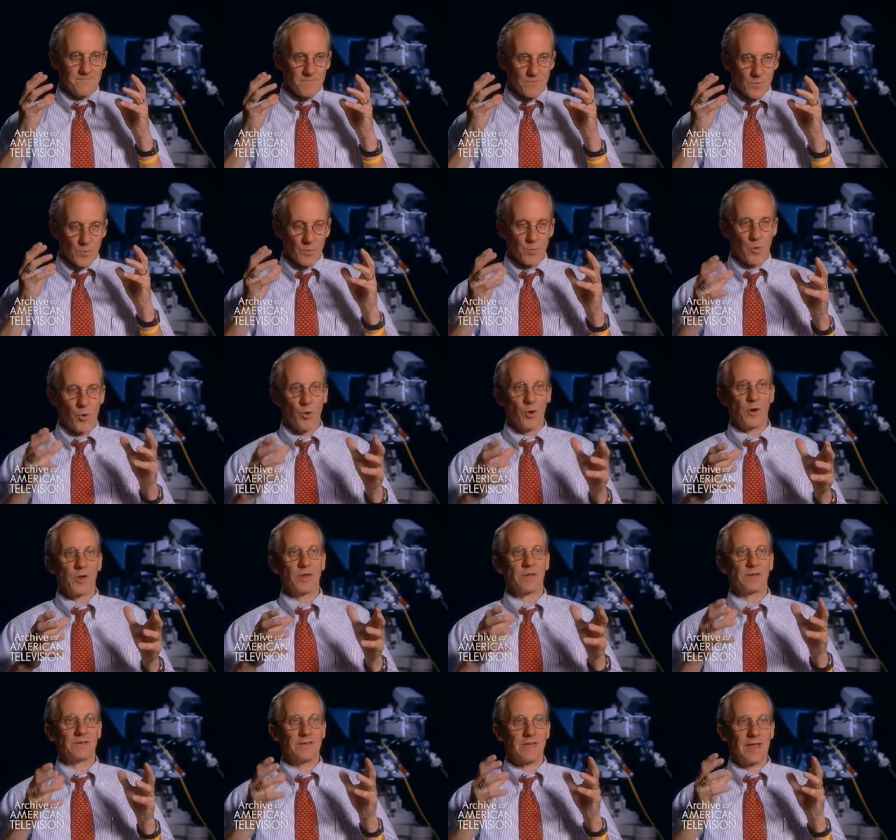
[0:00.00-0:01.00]

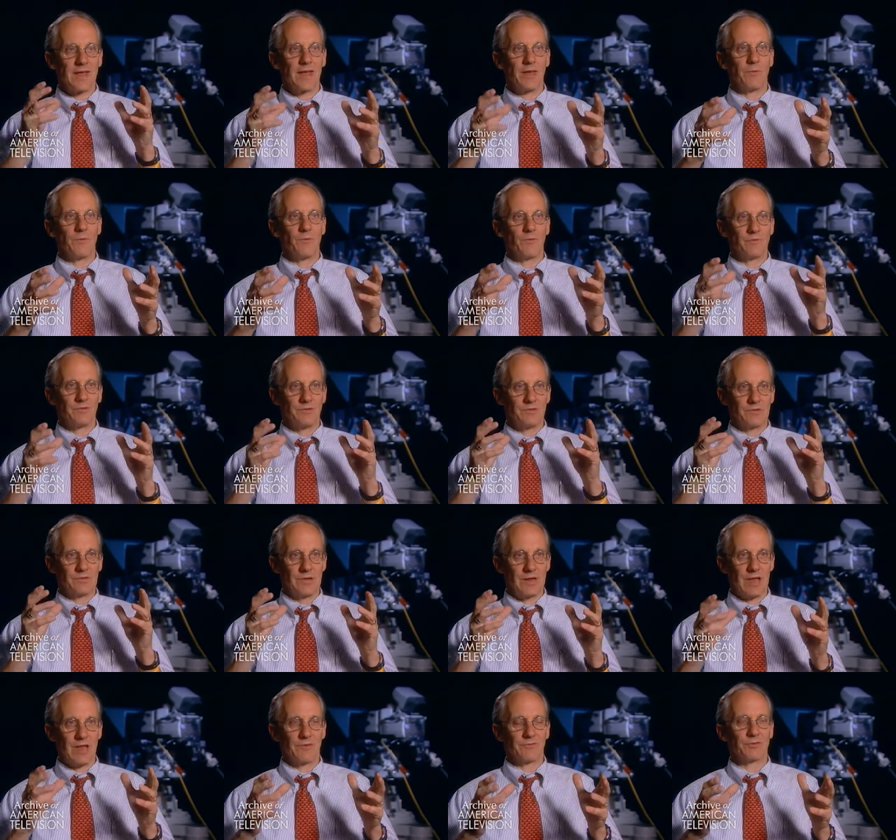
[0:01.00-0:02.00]
reporting day
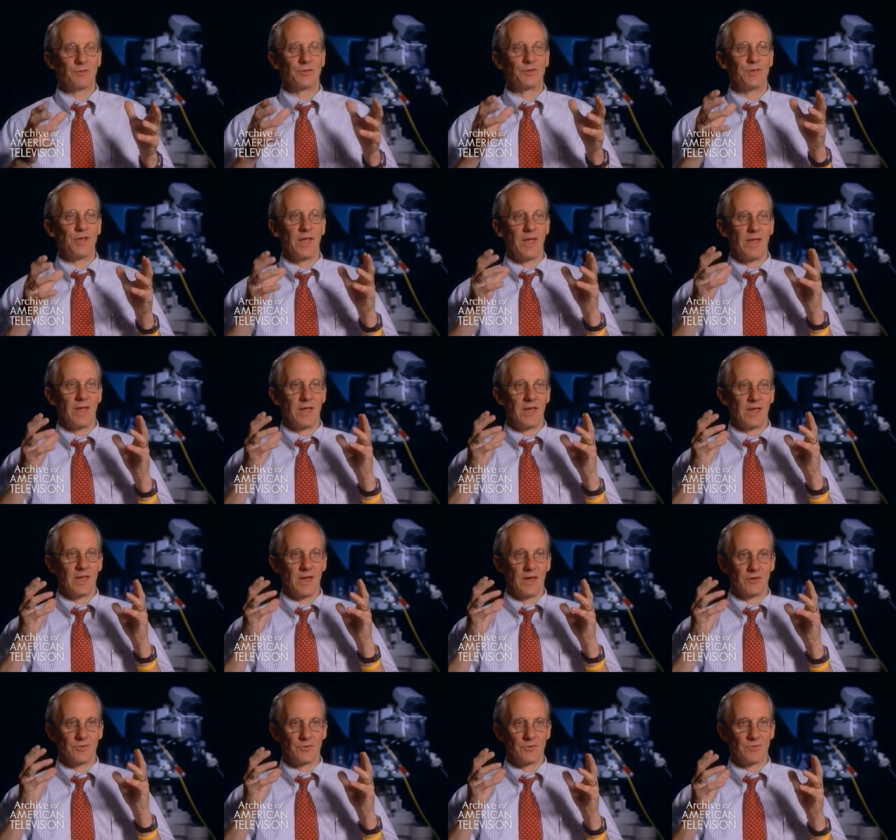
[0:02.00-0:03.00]
after day
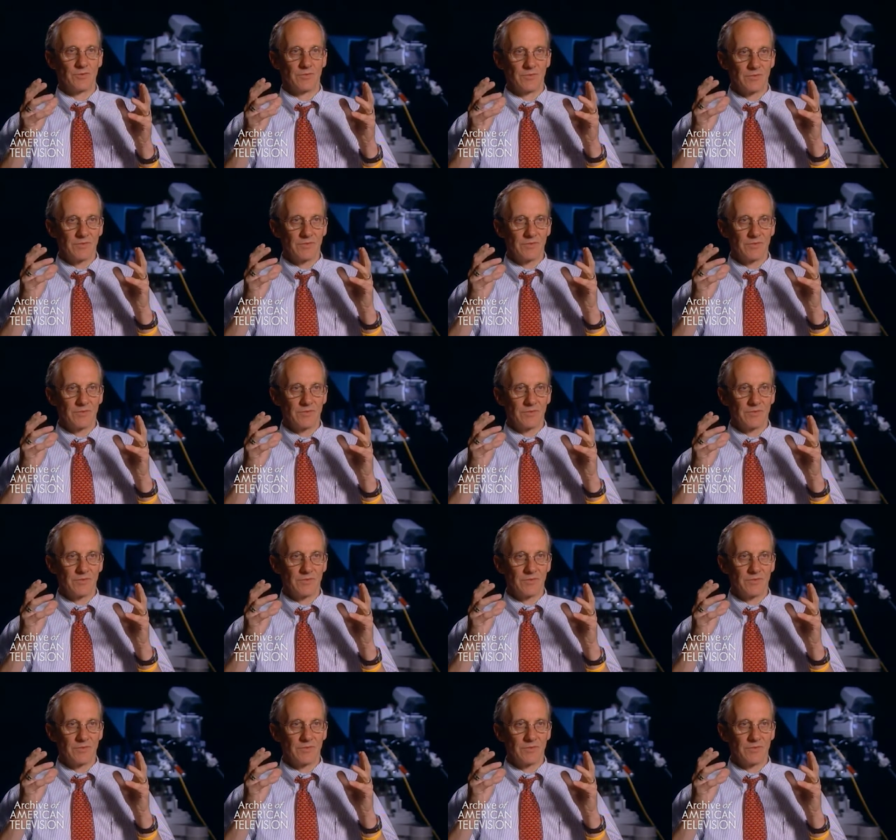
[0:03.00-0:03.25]
under